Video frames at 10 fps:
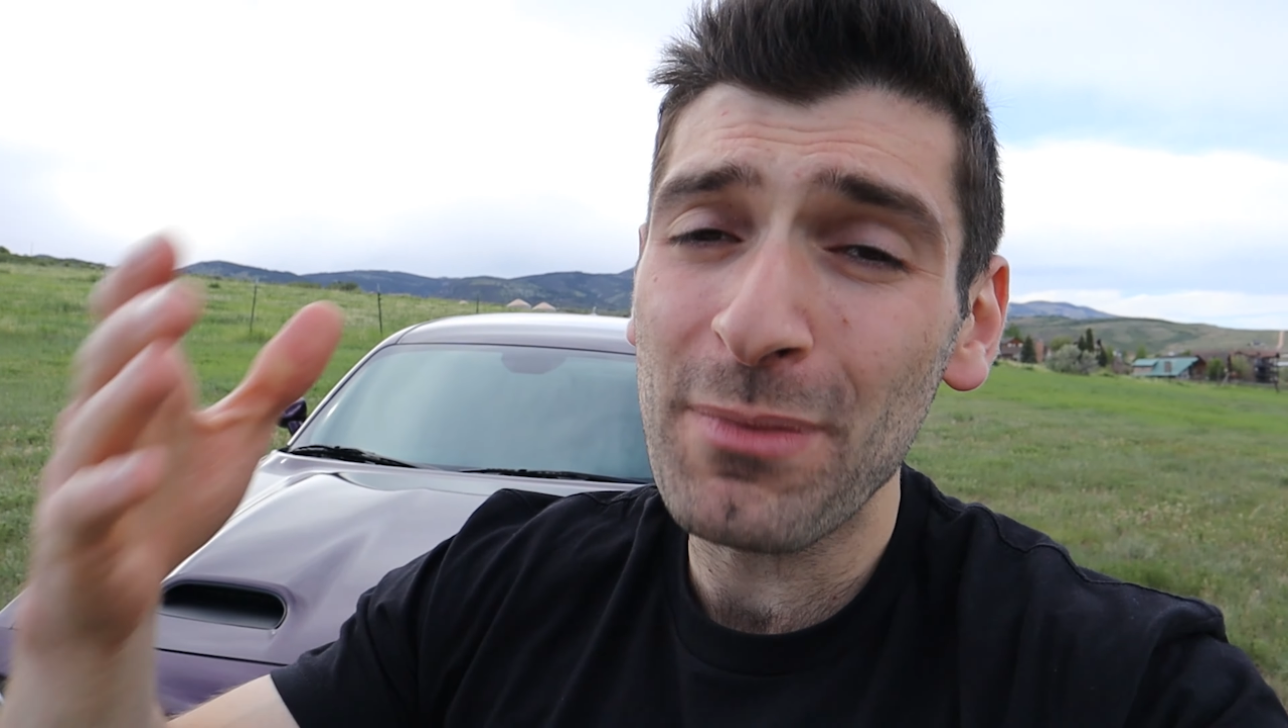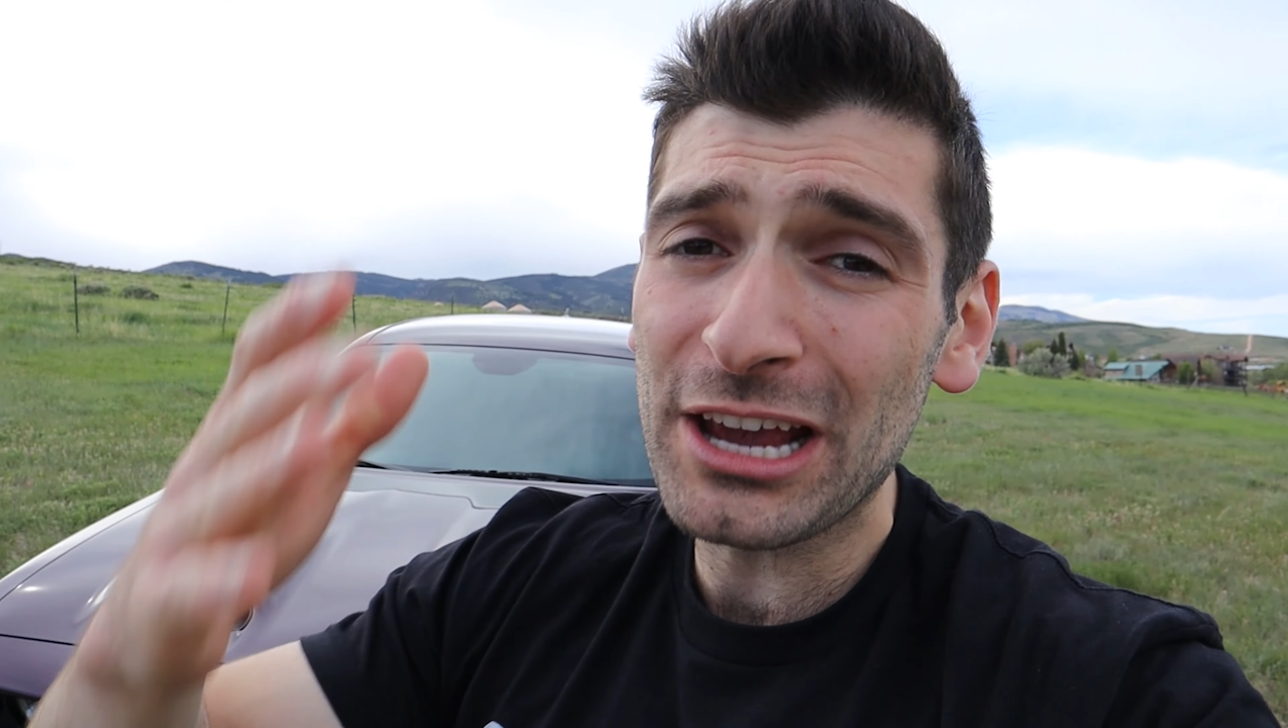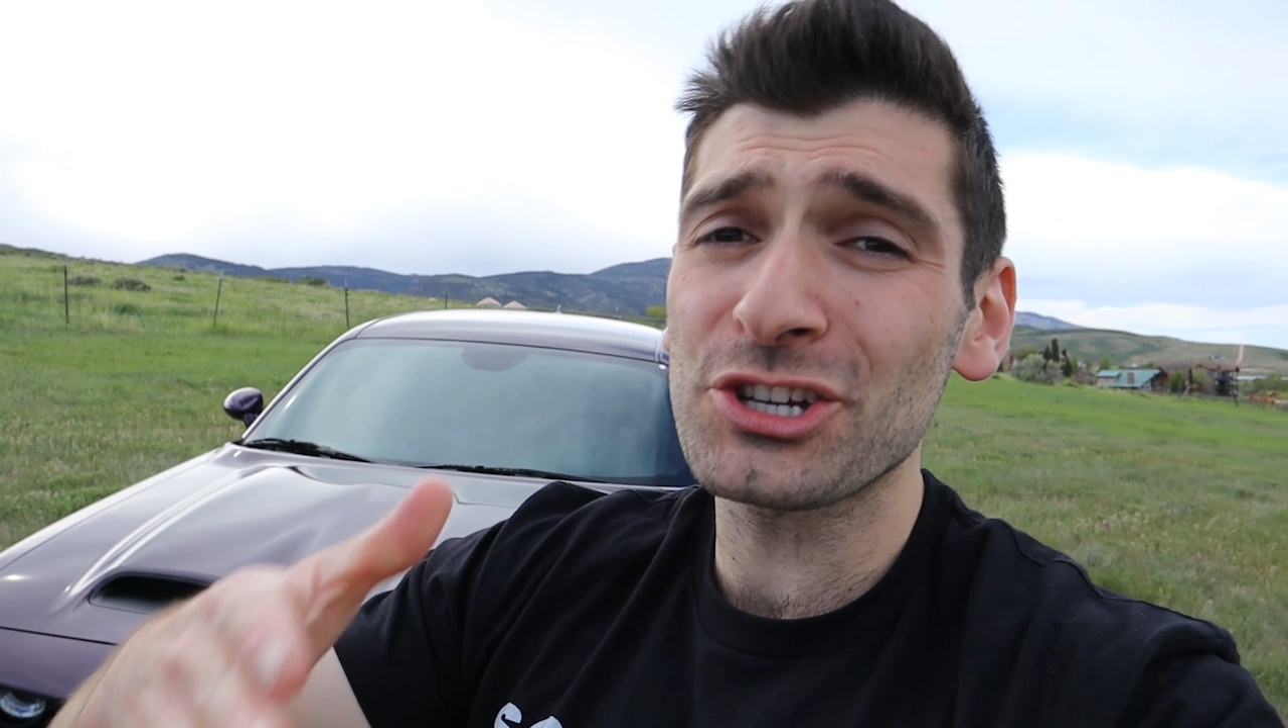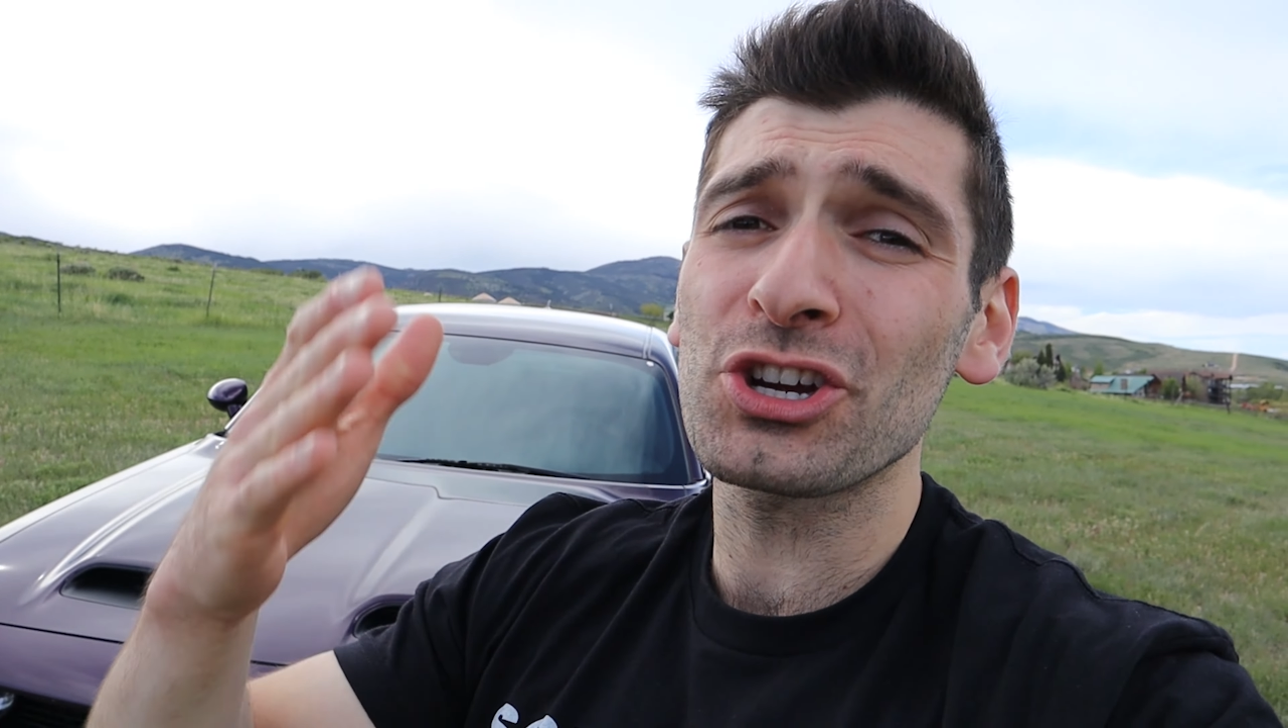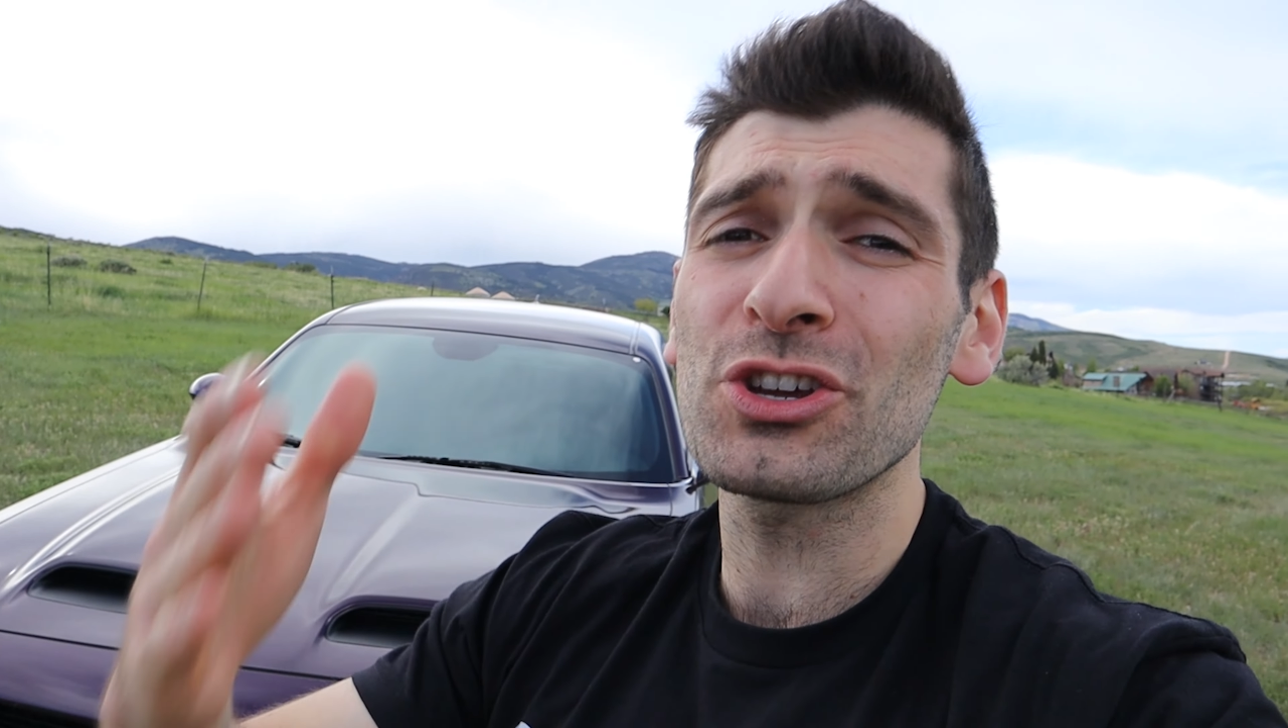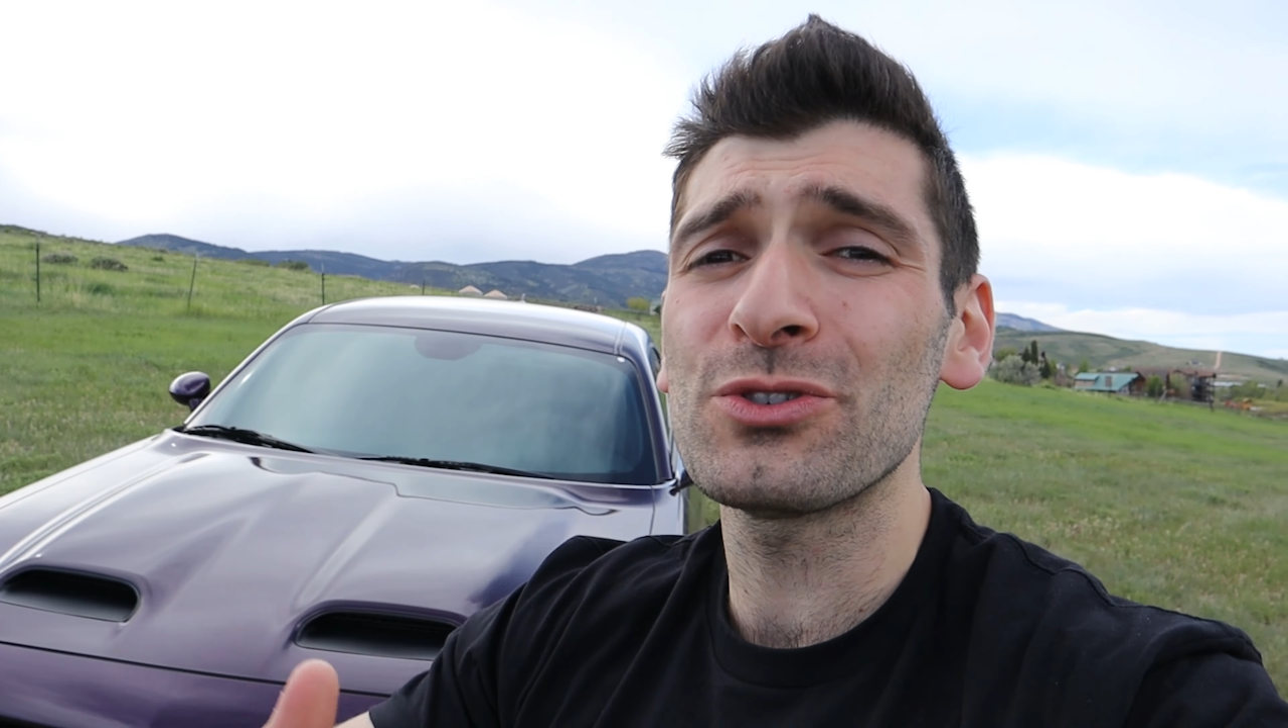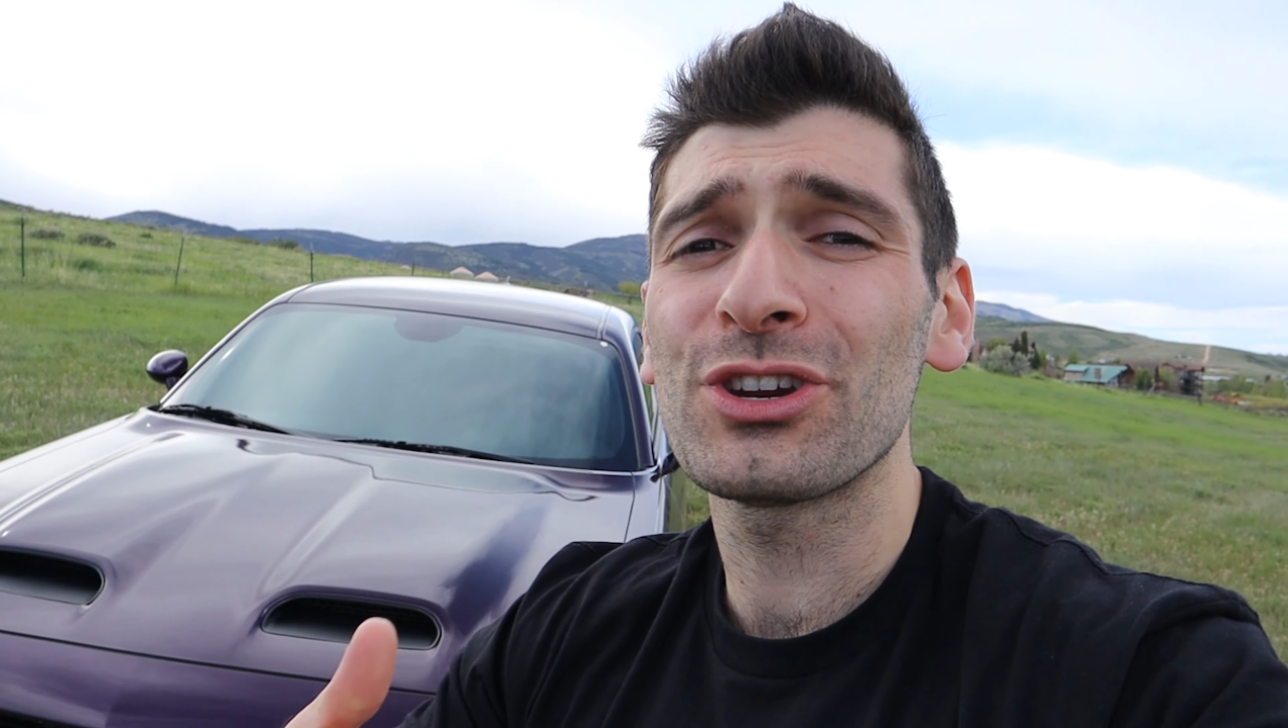make sure you